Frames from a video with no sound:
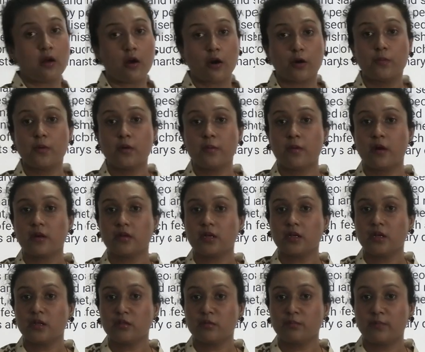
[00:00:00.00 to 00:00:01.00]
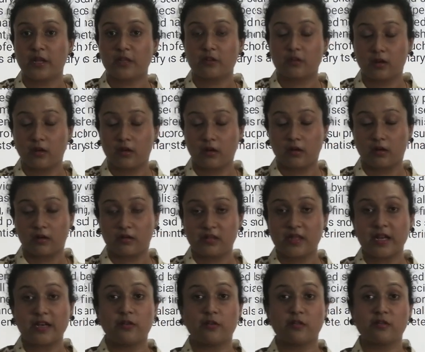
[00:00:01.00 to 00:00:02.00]
urban marketing
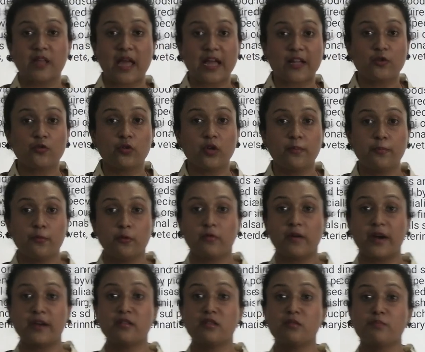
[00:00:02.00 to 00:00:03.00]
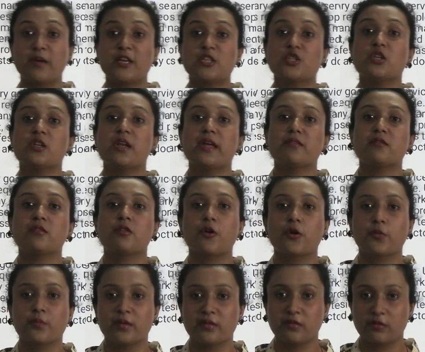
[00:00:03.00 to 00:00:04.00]
centers actually provide specialized
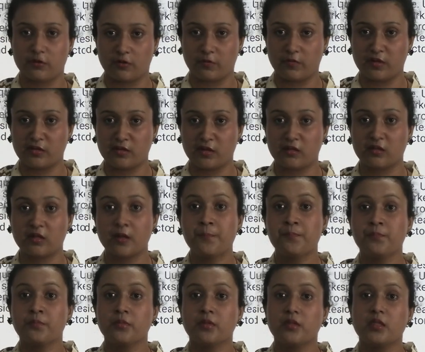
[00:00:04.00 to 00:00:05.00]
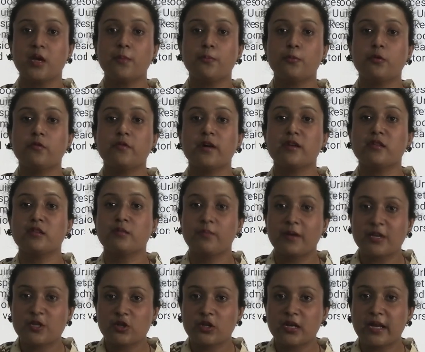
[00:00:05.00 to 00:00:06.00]
urban services. They provide
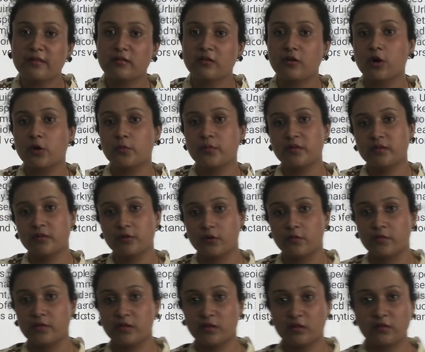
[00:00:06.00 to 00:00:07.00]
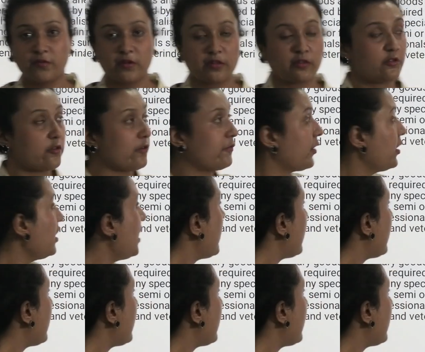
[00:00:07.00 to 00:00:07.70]
specialized urban services first of all,